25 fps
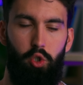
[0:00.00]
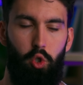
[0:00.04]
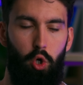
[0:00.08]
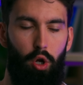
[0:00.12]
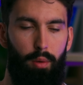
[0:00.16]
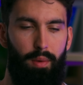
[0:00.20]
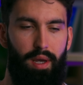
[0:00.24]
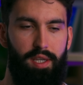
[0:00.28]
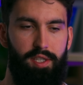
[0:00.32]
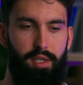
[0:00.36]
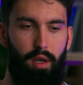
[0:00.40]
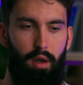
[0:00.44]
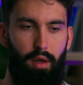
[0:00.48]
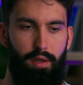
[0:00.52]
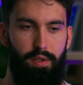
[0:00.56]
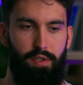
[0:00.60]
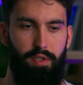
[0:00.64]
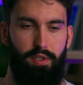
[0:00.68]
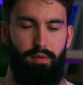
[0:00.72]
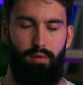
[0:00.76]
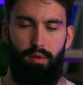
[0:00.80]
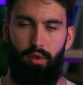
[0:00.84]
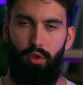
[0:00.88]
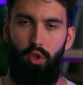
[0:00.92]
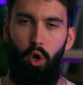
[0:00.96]
Strong by
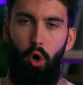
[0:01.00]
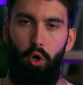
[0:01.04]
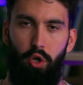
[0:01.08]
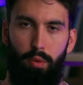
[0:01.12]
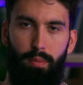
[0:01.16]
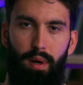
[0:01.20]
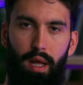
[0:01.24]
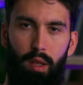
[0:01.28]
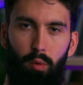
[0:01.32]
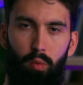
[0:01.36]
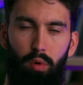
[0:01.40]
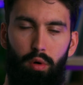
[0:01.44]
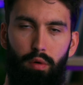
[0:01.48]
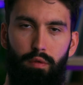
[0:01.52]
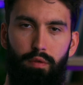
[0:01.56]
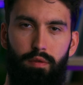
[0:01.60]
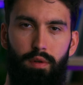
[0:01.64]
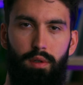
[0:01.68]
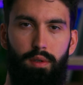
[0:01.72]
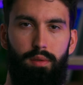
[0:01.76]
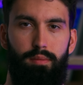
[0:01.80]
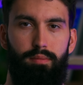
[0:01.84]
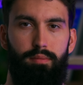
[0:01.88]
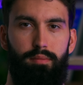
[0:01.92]
Science, Dr. Milo Wolf.